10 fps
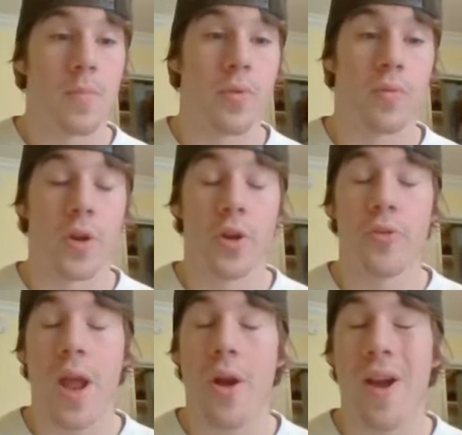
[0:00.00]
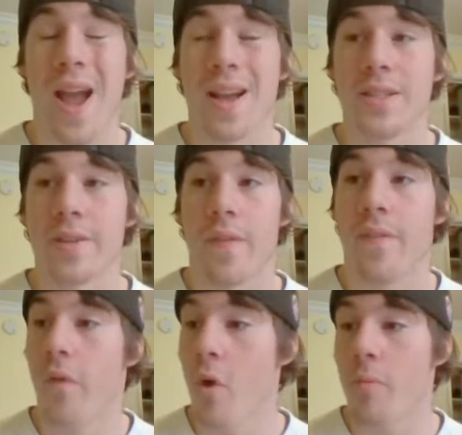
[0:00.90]
Peru now has
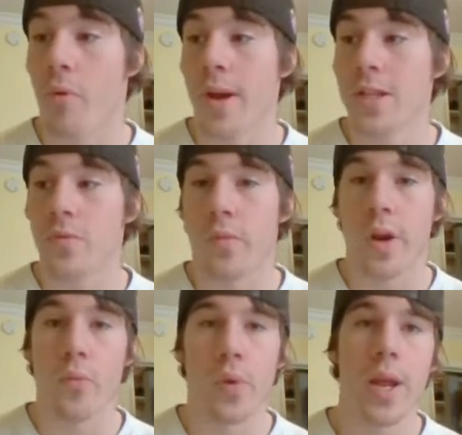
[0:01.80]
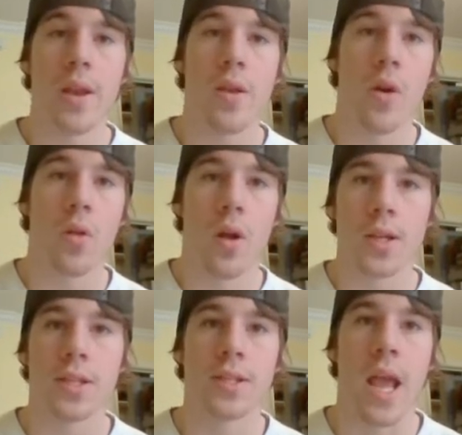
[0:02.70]
4 points, 1 win, no
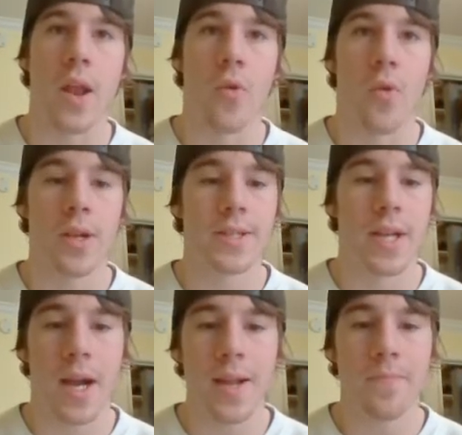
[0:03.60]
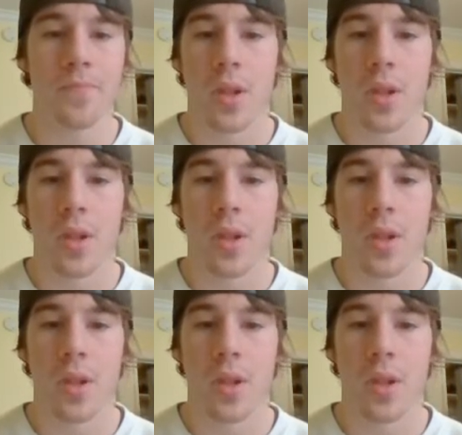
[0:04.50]
losses, and 1 tie.